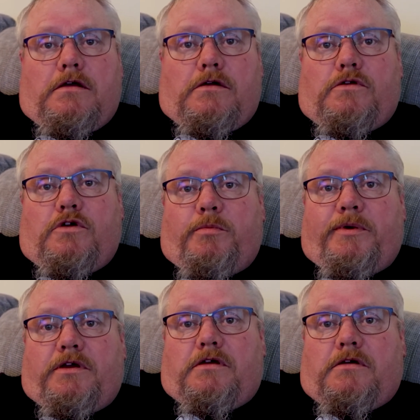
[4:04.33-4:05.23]
I'm going to do
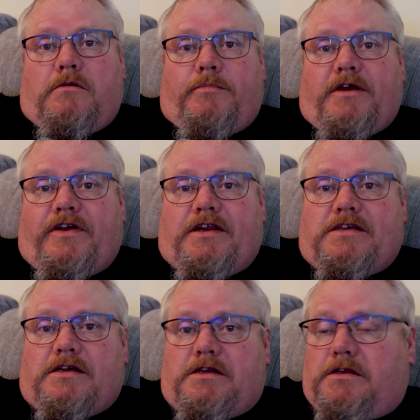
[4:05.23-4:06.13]
a bit of
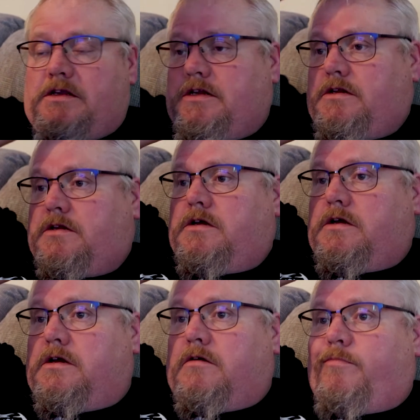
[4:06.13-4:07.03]
editing and then
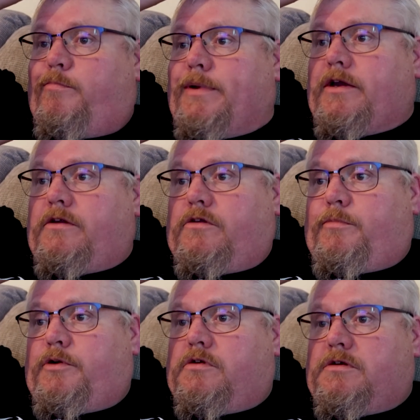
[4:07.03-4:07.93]
I'll pick another
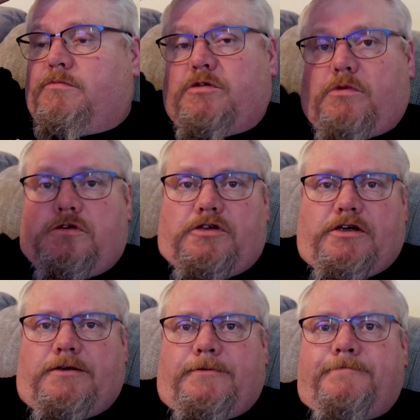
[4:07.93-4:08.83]
programme to watch.